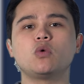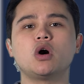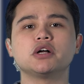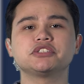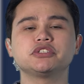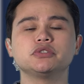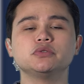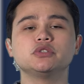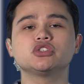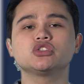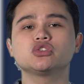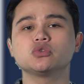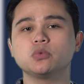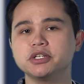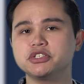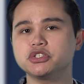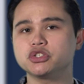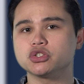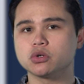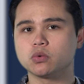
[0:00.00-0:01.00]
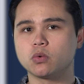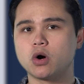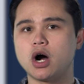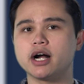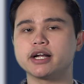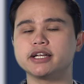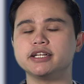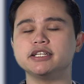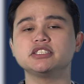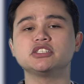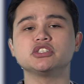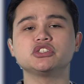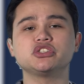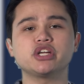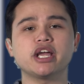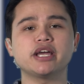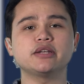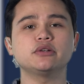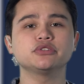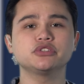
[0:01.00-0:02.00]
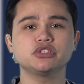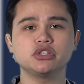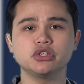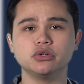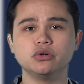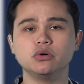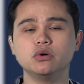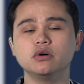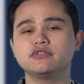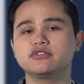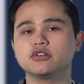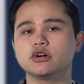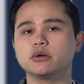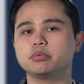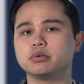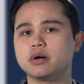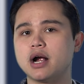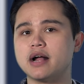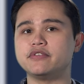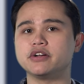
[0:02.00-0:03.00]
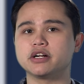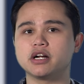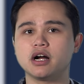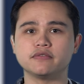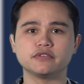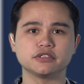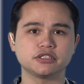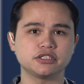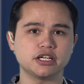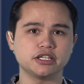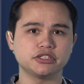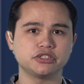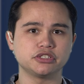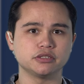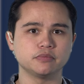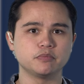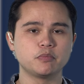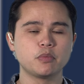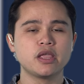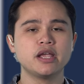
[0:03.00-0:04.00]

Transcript: wants you to switch your walkie to channel 2 for a private conversation.